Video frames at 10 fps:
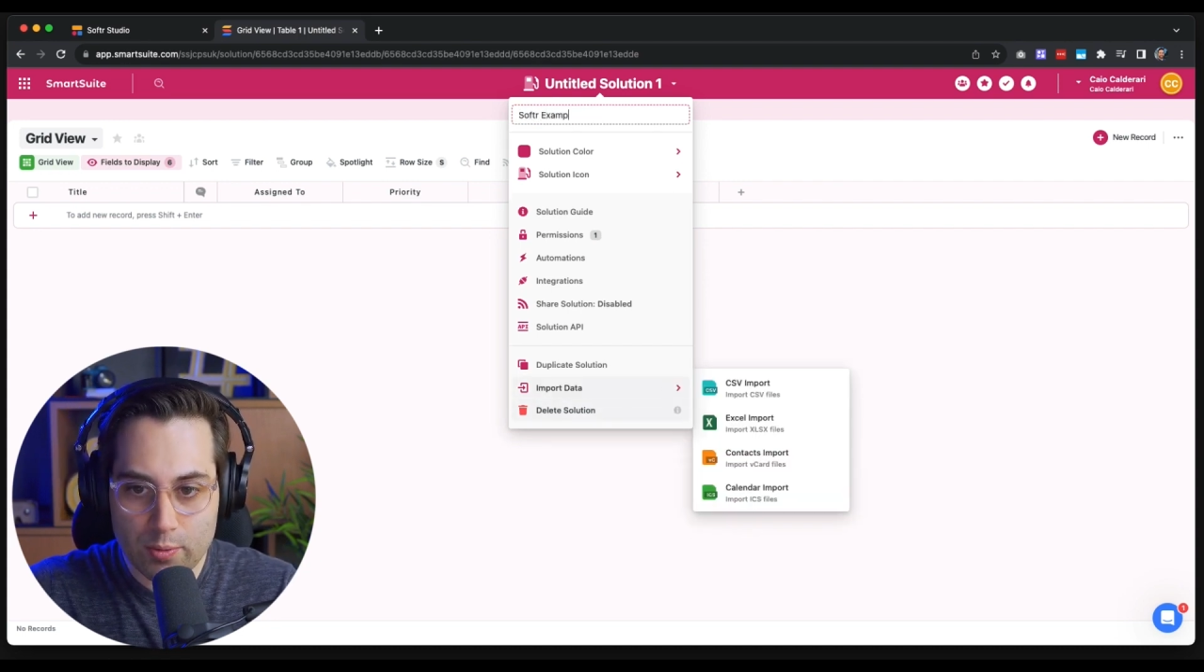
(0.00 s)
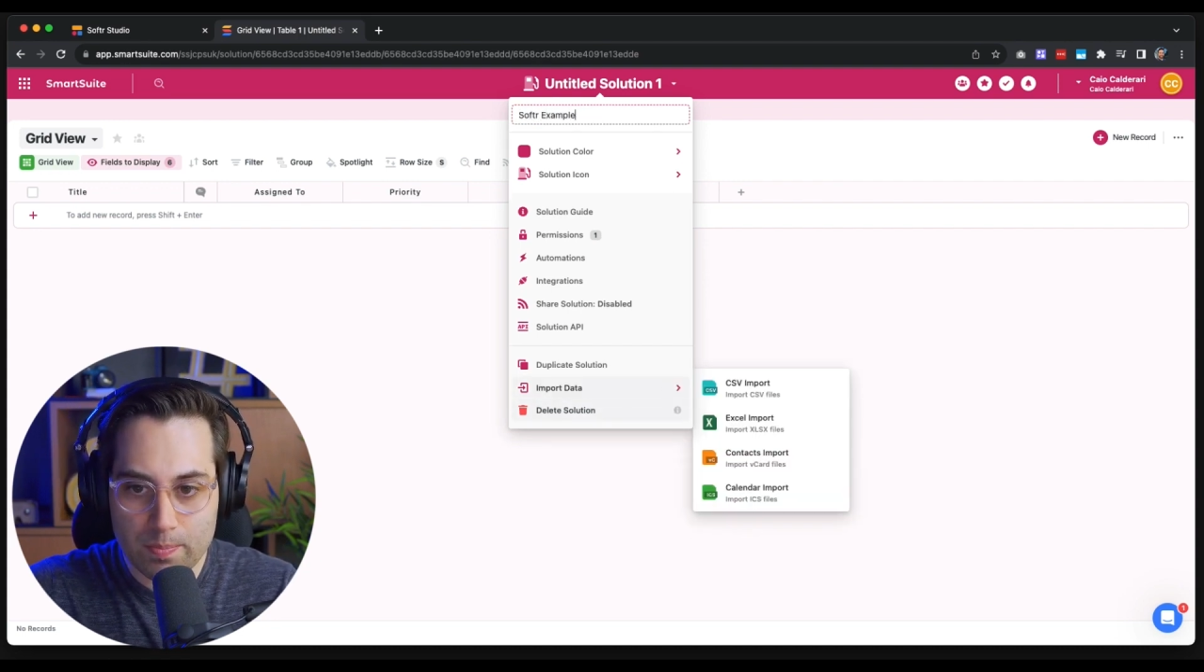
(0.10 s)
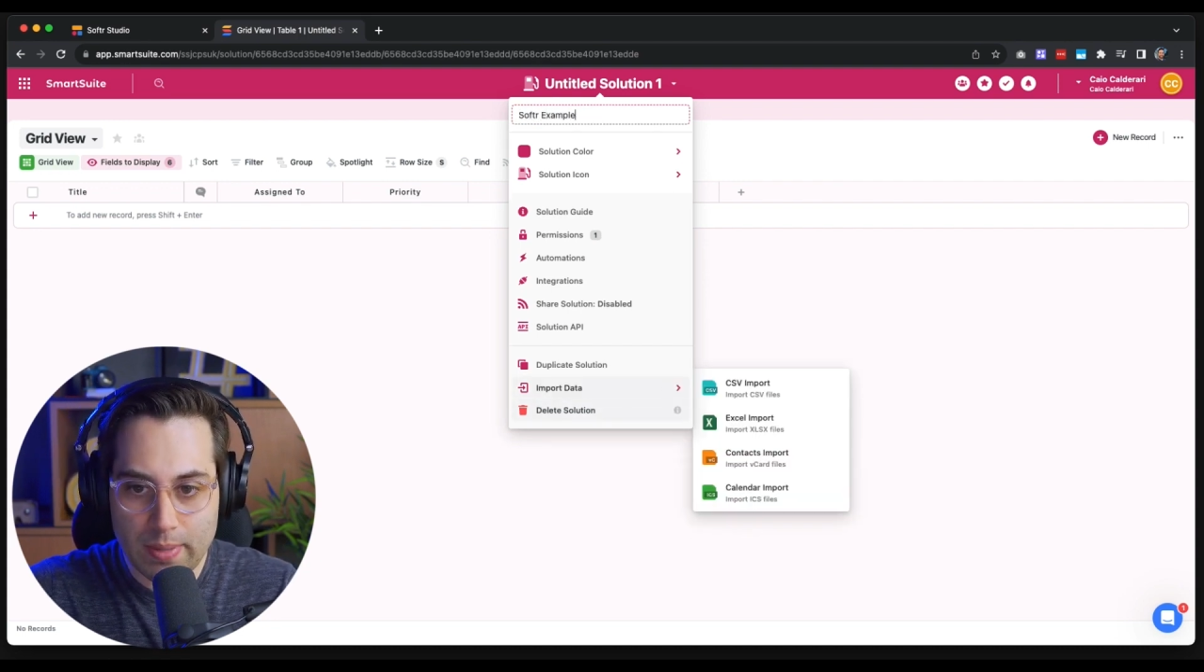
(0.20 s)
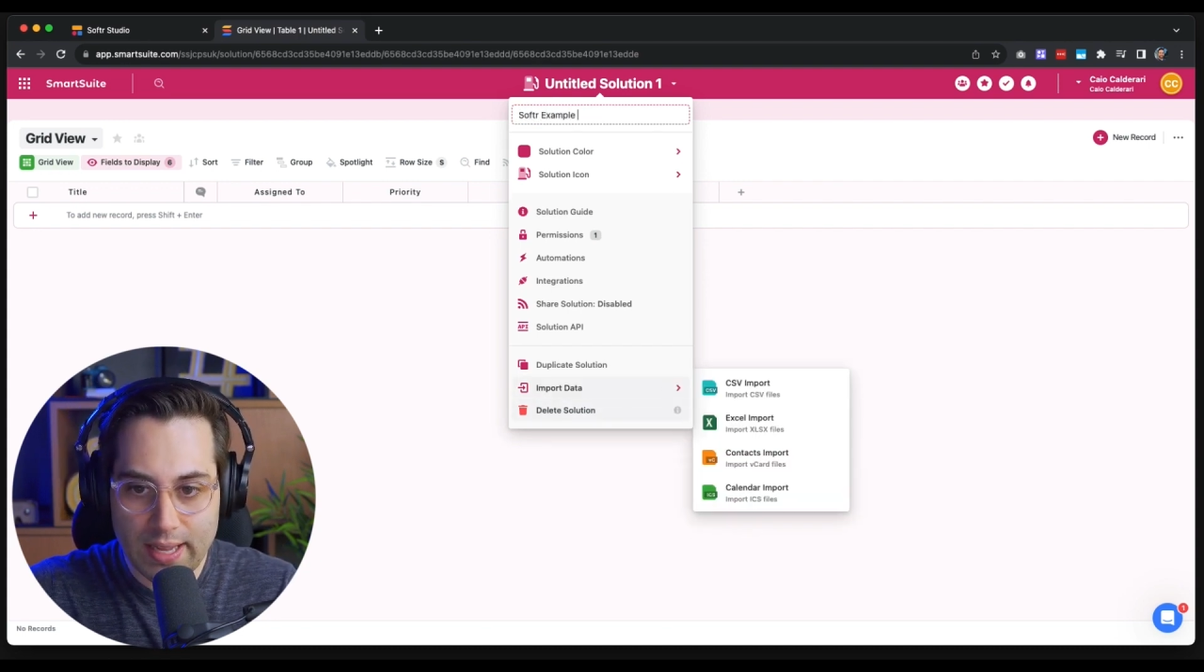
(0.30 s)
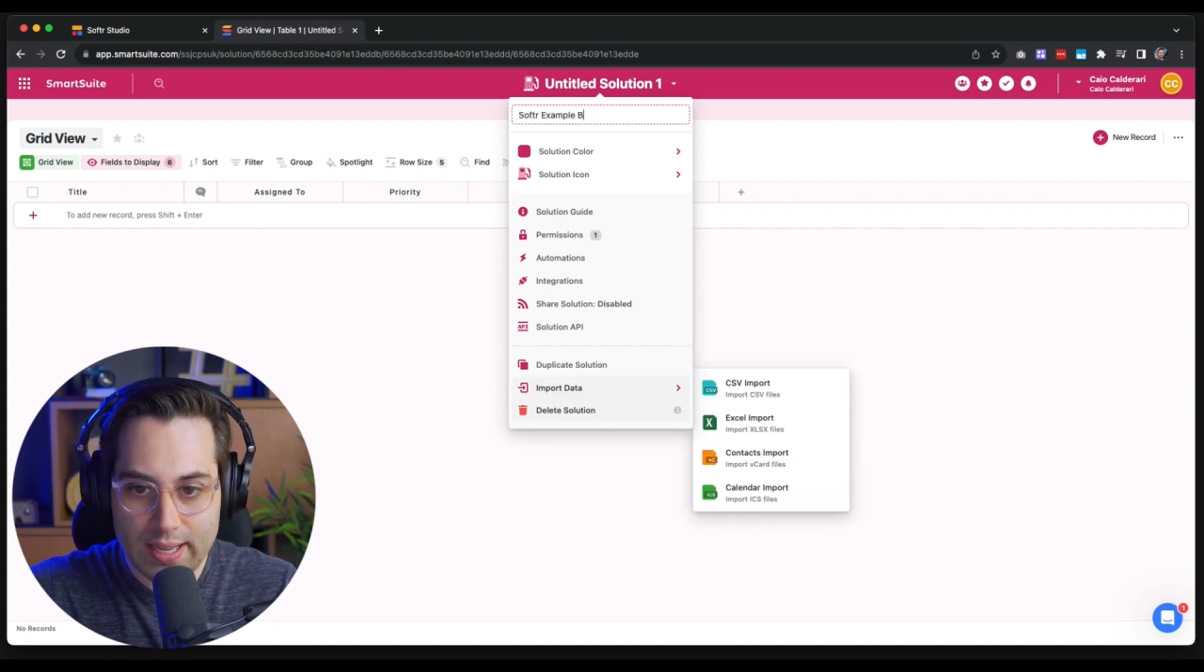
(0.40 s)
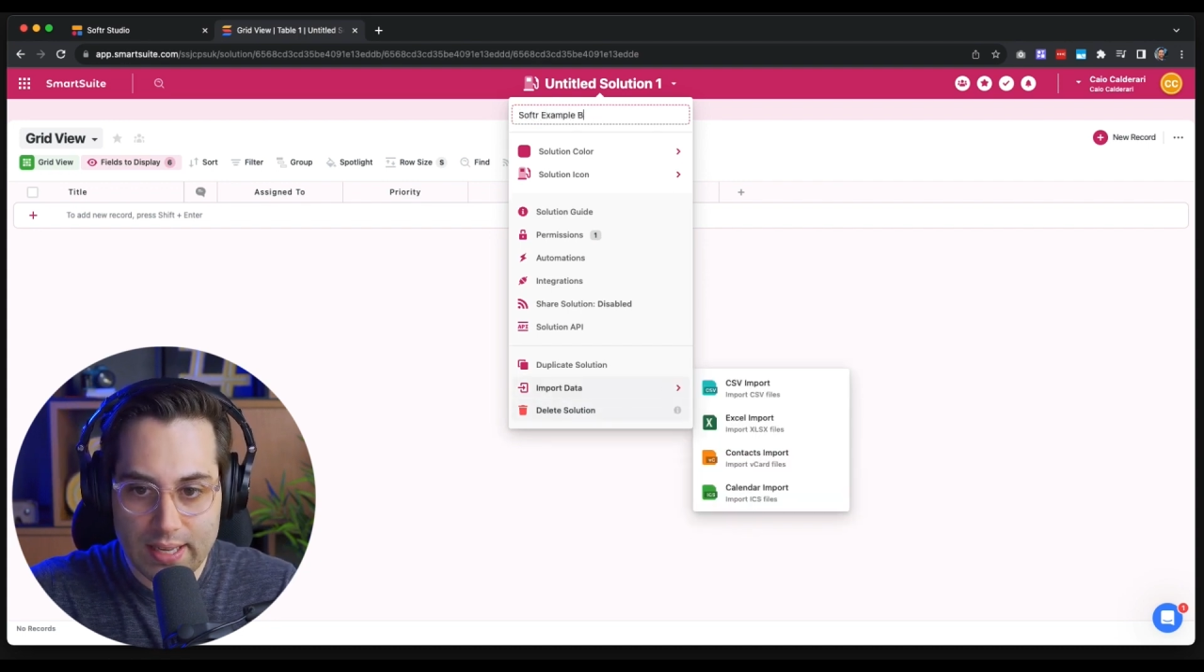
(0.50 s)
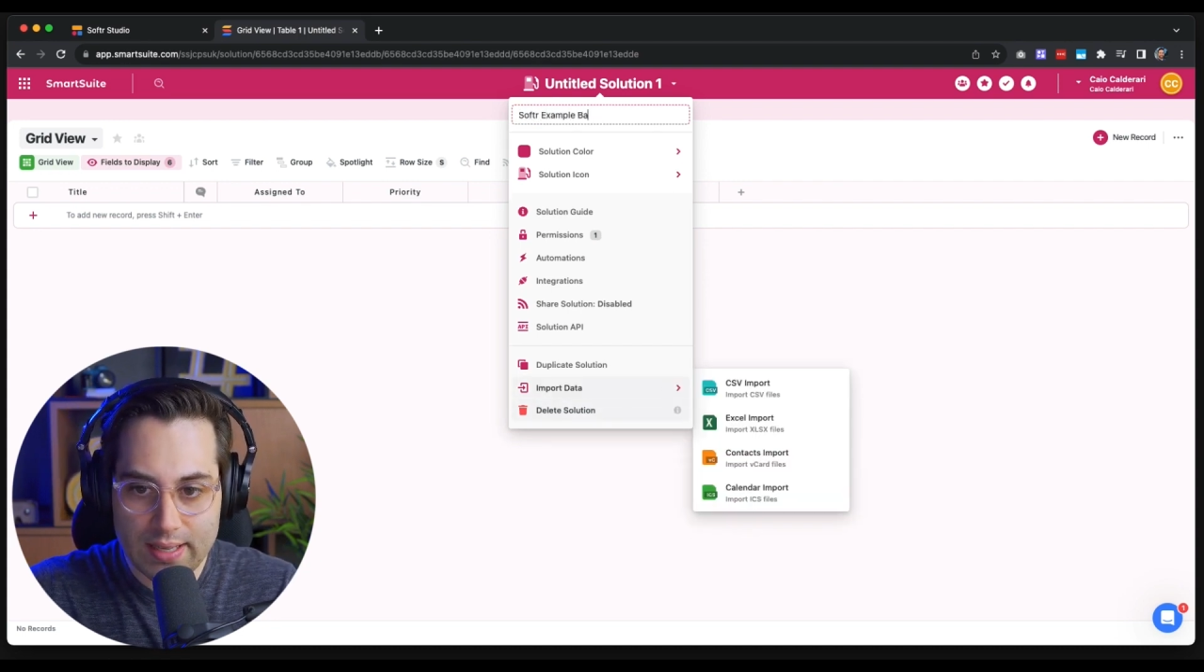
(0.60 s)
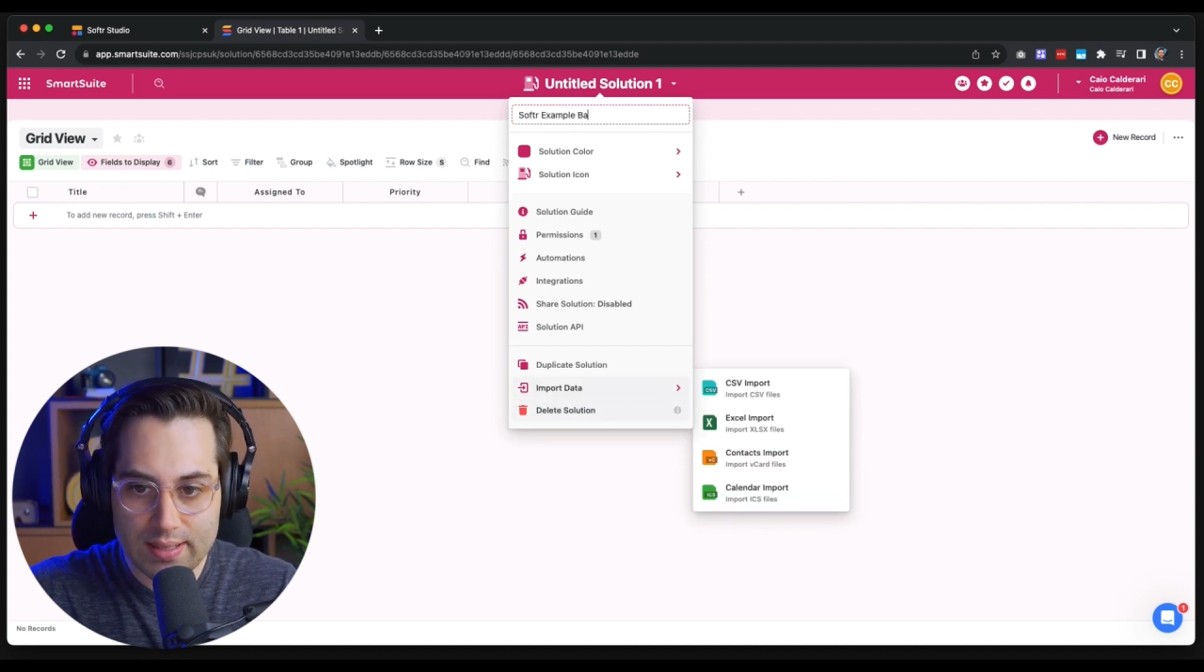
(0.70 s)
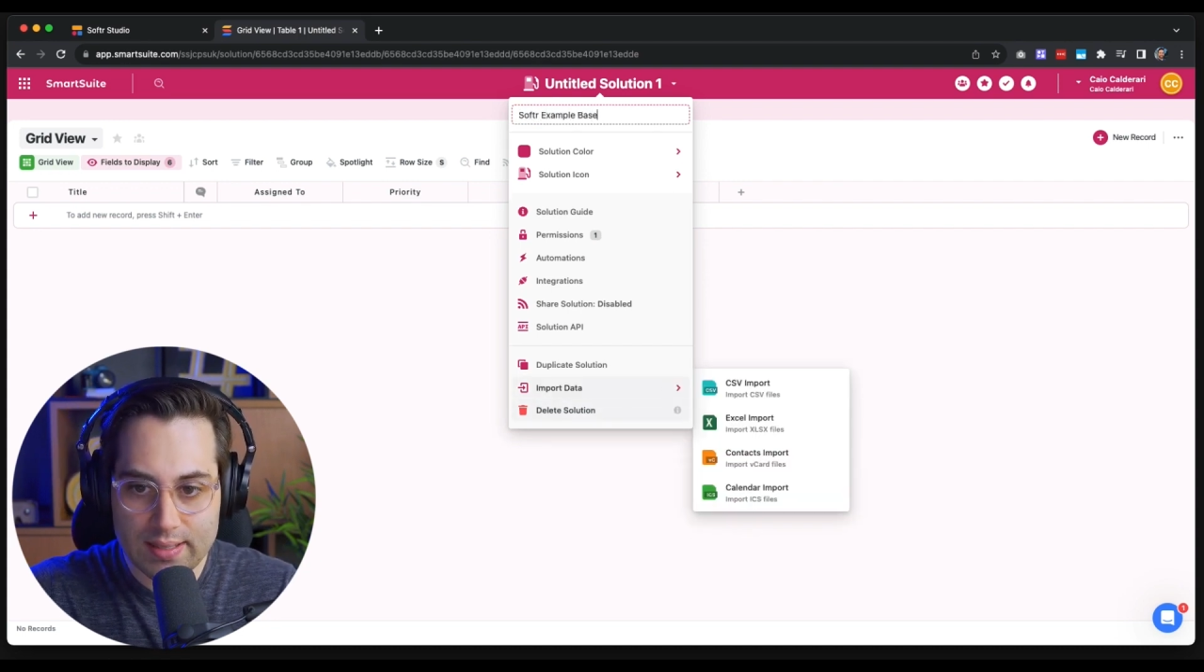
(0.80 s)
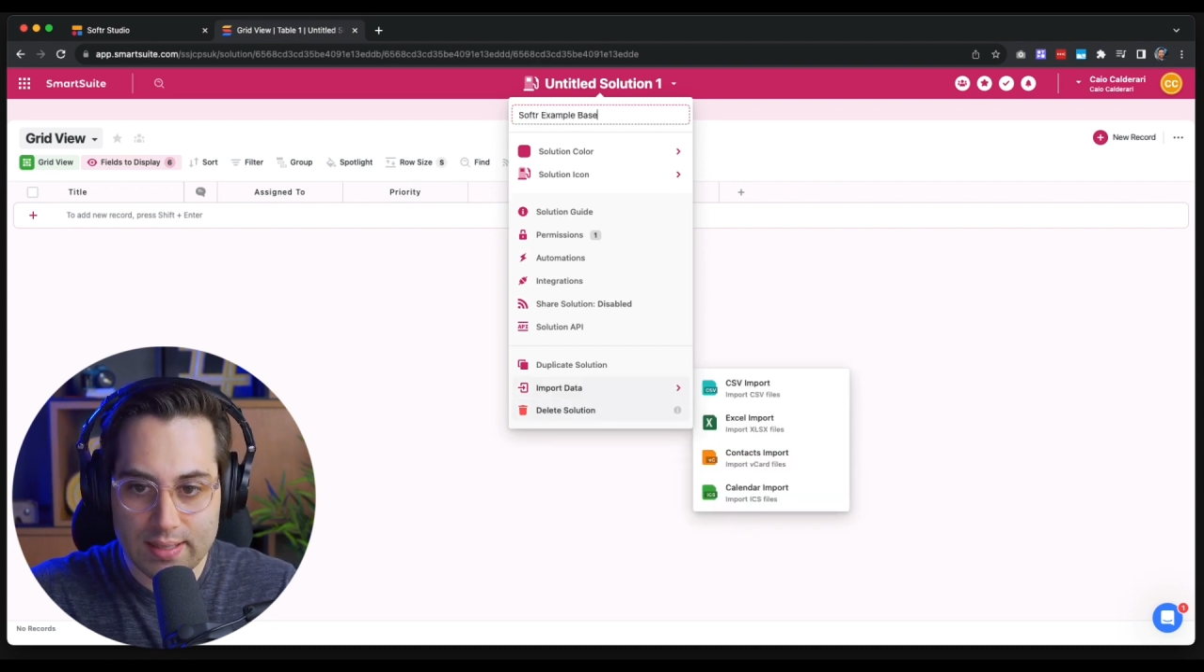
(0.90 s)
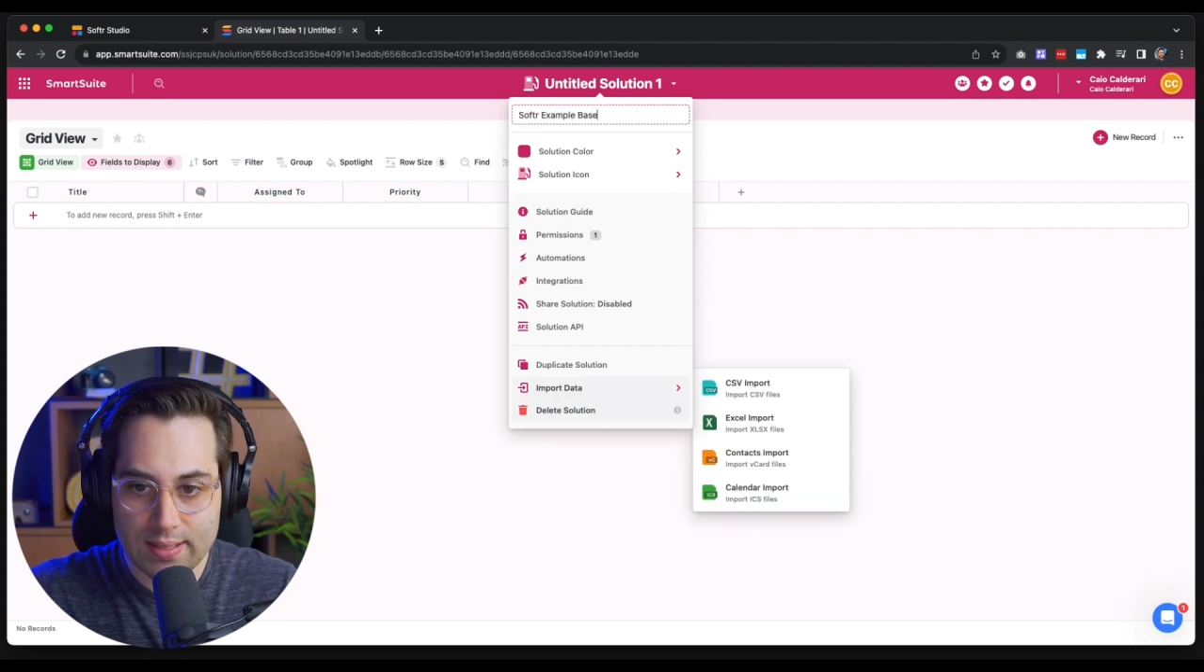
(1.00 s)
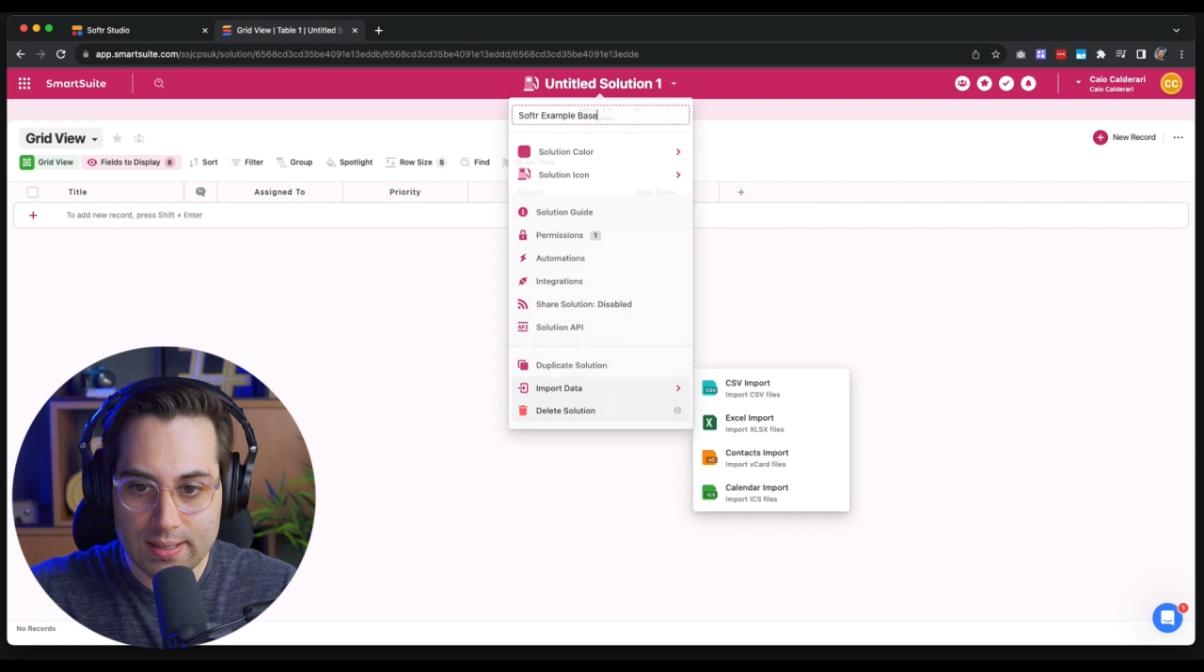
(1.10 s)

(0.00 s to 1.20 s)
Base.